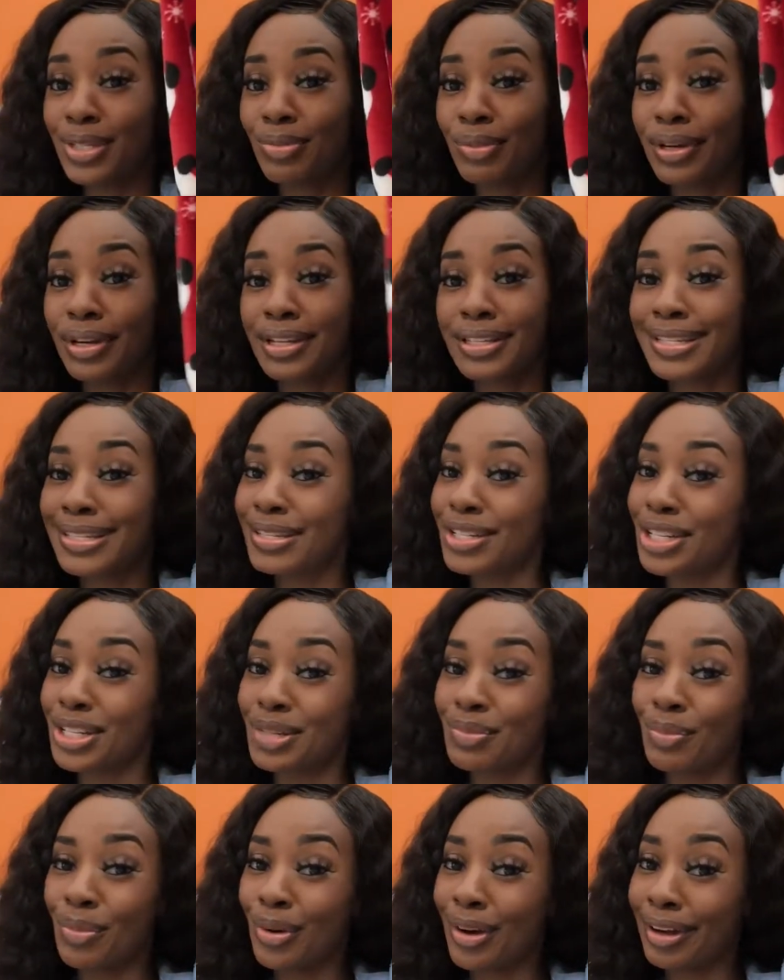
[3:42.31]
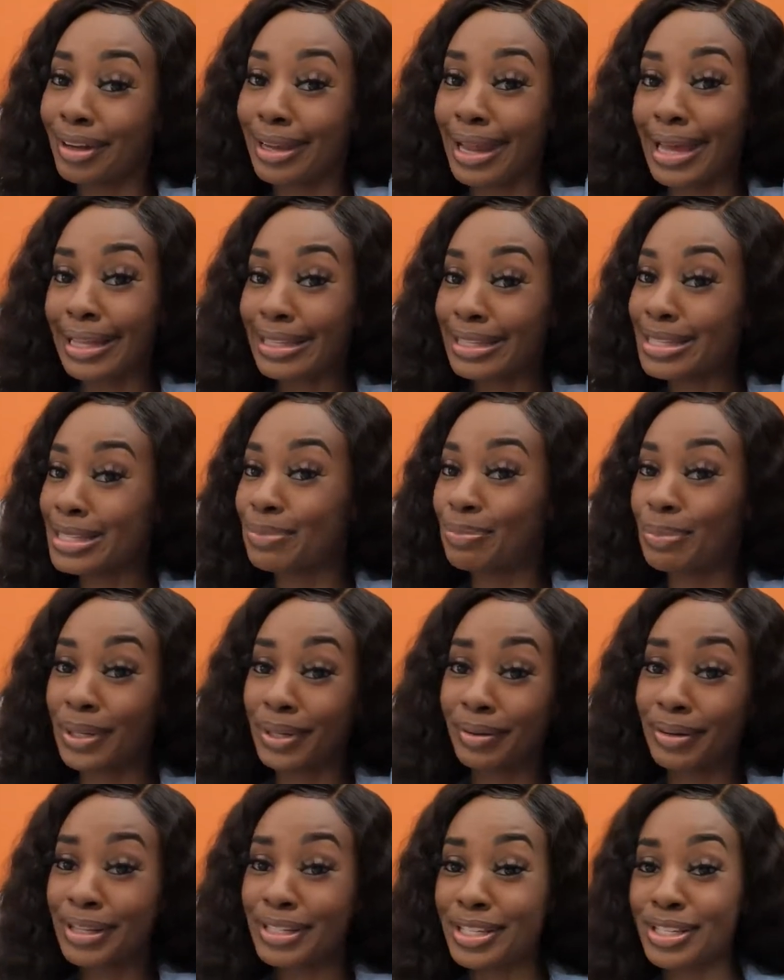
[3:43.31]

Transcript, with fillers: one because it's just more like the spirits.